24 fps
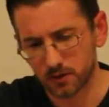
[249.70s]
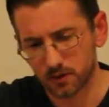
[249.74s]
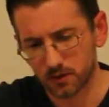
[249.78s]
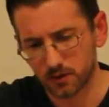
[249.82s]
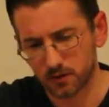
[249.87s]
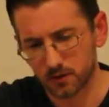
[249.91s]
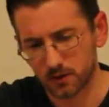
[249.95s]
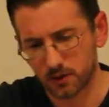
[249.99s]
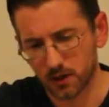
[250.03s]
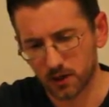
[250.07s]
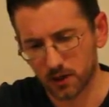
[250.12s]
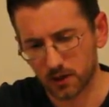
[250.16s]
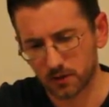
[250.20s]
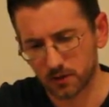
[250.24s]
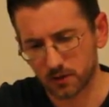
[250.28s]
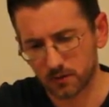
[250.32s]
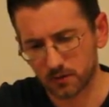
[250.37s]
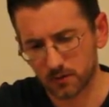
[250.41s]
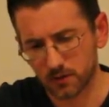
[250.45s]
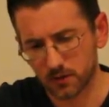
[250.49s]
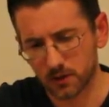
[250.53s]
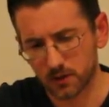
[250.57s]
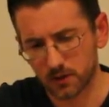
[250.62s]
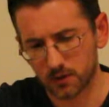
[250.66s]
You can't
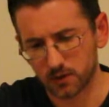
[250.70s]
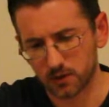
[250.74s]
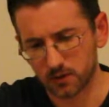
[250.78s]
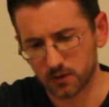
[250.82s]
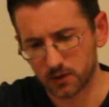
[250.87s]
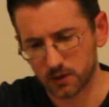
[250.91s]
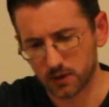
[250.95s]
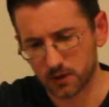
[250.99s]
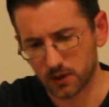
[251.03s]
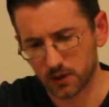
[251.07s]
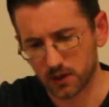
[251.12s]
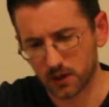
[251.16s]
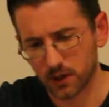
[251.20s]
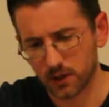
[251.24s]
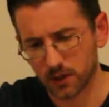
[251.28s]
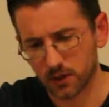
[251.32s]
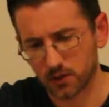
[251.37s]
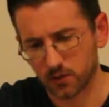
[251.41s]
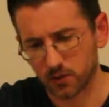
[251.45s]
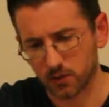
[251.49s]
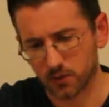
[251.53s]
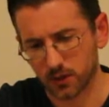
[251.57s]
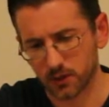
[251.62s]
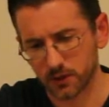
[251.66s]
really use the
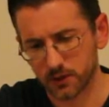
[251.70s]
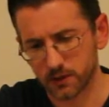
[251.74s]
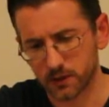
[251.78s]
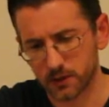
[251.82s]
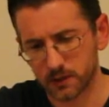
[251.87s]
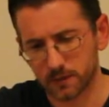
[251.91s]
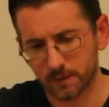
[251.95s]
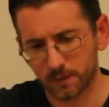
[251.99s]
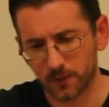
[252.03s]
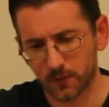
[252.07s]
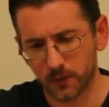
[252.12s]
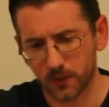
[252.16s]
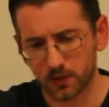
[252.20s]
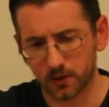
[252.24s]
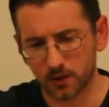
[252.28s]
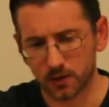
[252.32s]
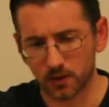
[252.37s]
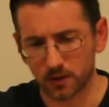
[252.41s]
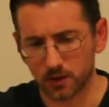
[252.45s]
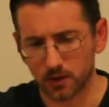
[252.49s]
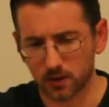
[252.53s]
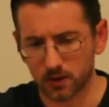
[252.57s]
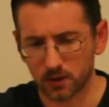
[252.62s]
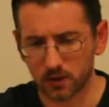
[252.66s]
lighter ones.
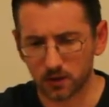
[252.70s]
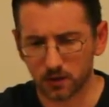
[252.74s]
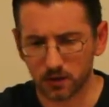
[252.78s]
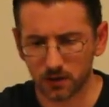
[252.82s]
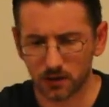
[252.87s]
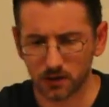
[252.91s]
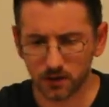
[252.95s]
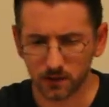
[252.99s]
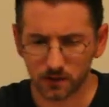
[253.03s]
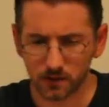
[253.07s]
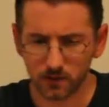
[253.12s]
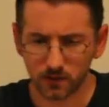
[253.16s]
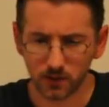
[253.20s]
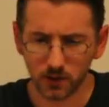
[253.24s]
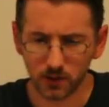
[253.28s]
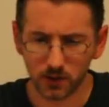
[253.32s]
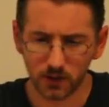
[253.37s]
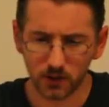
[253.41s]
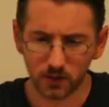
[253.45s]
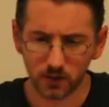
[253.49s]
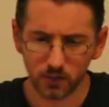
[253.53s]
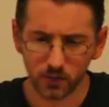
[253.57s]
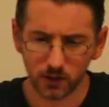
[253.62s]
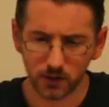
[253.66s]
And as you
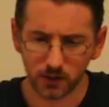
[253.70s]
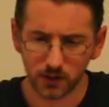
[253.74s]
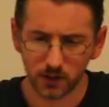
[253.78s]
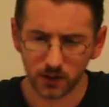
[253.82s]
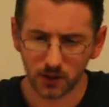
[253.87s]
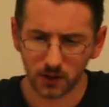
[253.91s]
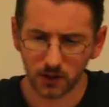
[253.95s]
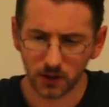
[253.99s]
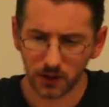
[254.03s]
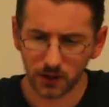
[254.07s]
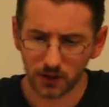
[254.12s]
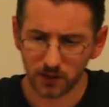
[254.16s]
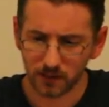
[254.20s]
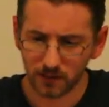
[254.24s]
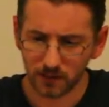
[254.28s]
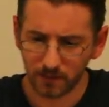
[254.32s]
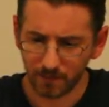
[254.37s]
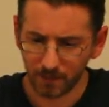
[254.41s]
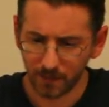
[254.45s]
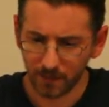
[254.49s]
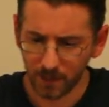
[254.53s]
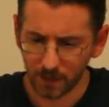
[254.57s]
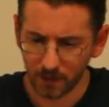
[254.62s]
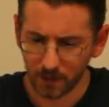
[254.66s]
go with the
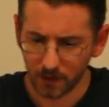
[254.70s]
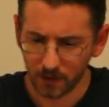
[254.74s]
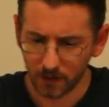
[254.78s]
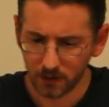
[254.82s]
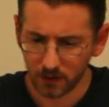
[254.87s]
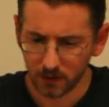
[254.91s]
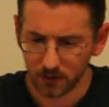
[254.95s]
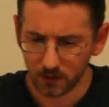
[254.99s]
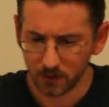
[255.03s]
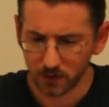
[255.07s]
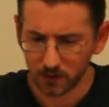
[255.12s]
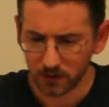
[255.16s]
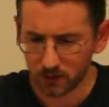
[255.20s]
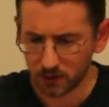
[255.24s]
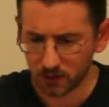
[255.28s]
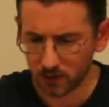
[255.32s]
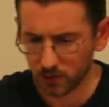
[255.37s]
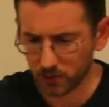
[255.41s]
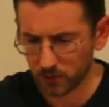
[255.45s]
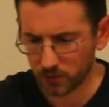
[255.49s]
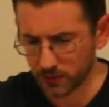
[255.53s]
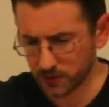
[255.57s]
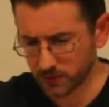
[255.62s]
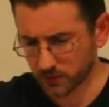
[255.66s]
cut,
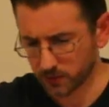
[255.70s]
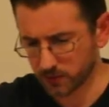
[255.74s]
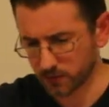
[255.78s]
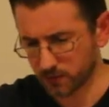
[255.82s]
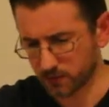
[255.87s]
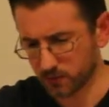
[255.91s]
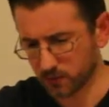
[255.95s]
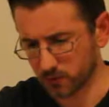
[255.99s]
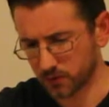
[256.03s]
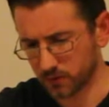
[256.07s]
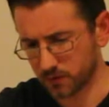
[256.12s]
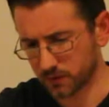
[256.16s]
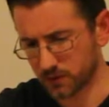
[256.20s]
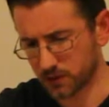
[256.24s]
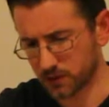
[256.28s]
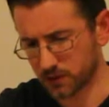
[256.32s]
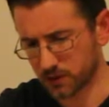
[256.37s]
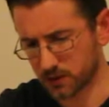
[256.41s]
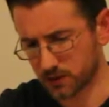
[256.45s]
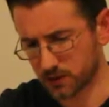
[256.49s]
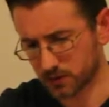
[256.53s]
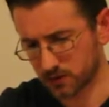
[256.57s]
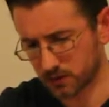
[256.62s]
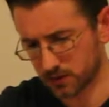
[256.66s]
always remove
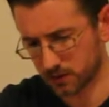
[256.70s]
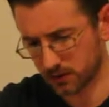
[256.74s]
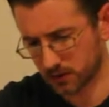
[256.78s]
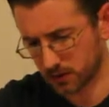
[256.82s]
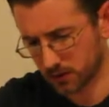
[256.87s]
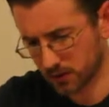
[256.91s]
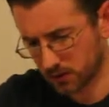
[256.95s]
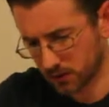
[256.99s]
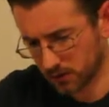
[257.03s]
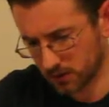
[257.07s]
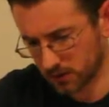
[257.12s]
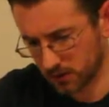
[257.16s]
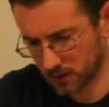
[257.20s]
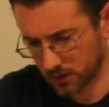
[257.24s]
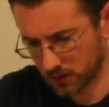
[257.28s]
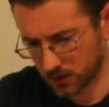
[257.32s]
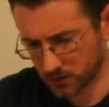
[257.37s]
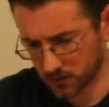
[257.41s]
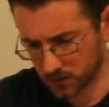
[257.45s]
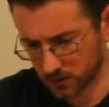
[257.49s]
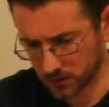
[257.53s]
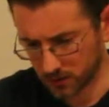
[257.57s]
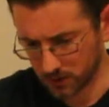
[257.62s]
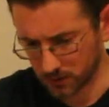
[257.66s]
this
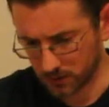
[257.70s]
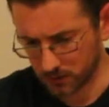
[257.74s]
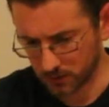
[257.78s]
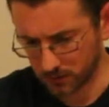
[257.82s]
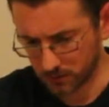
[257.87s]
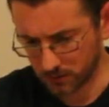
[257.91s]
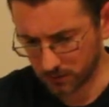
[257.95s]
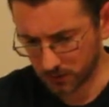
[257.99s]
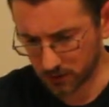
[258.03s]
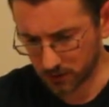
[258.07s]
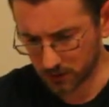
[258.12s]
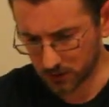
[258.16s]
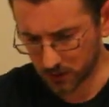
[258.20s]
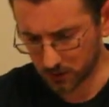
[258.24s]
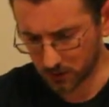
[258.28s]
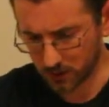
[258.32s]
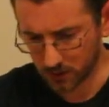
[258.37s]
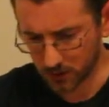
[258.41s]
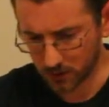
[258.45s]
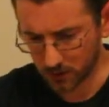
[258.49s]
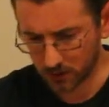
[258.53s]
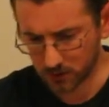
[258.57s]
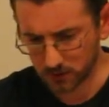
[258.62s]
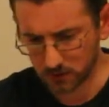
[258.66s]
extra
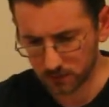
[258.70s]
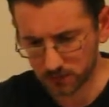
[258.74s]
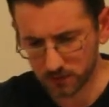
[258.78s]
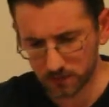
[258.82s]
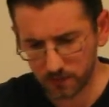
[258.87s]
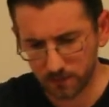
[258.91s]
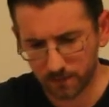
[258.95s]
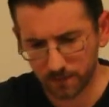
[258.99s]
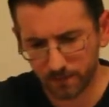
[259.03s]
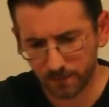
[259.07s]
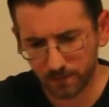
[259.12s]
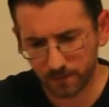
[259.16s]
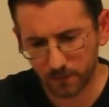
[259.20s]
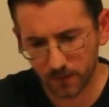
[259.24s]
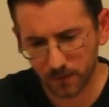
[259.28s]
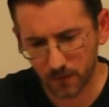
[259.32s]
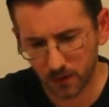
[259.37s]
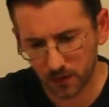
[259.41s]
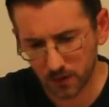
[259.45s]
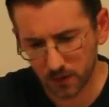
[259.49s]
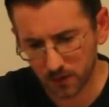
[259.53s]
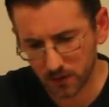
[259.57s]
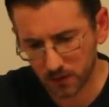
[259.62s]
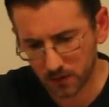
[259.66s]
material.
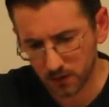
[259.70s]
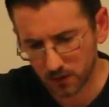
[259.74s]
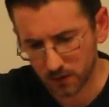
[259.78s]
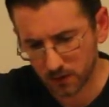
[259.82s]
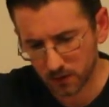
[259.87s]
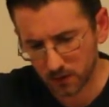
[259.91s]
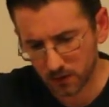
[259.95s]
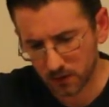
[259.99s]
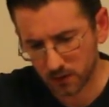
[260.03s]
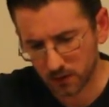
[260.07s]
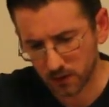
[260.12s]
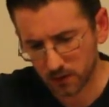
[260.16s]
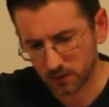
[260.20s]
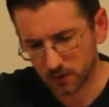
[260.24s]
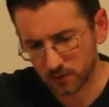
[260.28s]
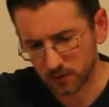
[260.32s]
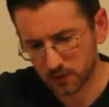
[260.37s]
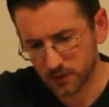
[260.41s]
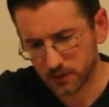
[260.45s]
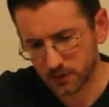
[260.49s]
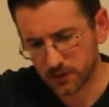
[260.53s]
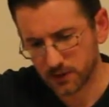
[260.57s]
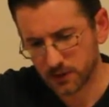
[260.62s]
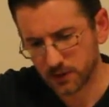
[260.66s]
And you
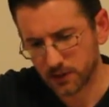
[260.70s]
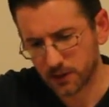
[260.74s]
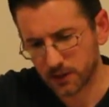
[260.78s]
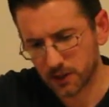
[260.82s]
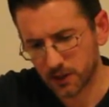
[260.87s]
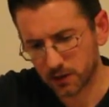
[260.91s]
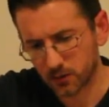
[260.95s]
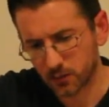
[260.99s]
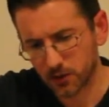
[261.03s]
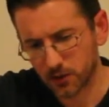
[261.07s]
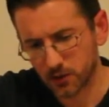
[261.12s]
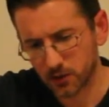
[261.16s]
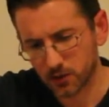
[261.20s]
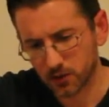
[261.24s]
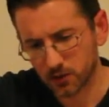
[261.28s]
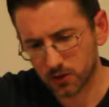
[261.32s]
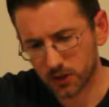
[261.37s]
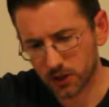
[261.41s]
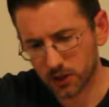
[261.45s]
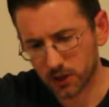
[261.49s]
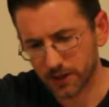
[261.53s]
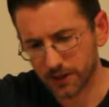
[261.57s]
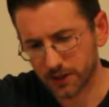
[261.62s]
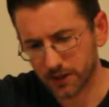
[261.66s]
can see that when you're
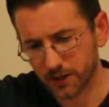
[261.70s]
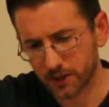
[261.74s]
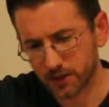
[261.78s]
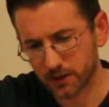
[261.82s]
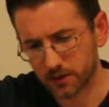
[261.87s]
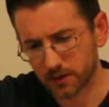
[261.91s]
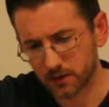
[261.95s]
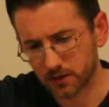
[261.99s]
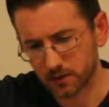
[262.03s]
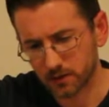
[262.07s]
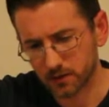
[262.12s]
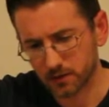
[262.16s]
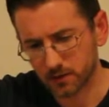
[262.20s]
cutting it,